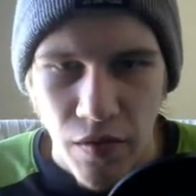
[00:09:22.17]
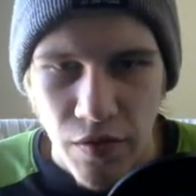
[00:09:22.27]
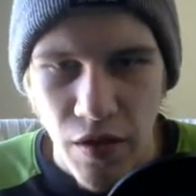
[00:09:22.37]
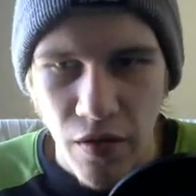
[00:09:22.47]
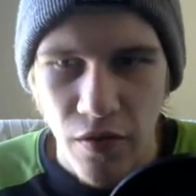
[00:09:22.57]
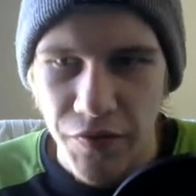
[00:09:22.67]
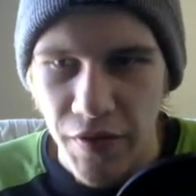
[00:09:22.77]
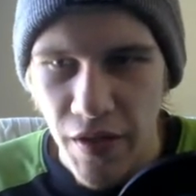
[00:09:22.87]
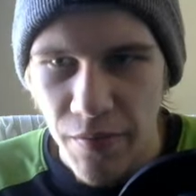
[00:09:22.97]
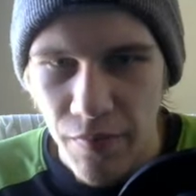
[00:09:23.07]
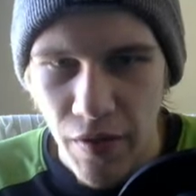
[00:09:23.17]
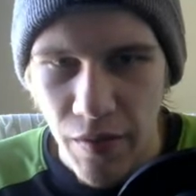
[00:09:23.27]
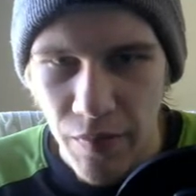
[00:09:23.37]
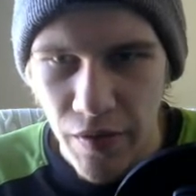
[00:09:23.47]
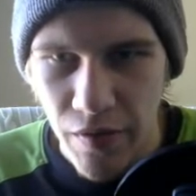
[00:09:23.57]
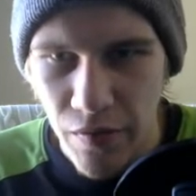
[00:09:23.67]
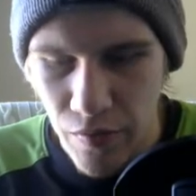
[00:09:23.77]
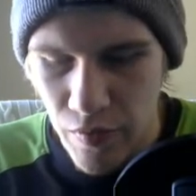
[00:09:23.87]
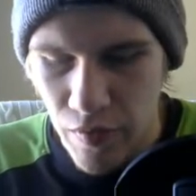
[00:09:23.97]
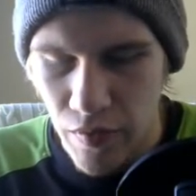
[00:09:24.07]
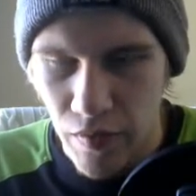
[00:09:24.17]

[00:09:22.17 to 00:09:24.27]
so now after name, I'm going to do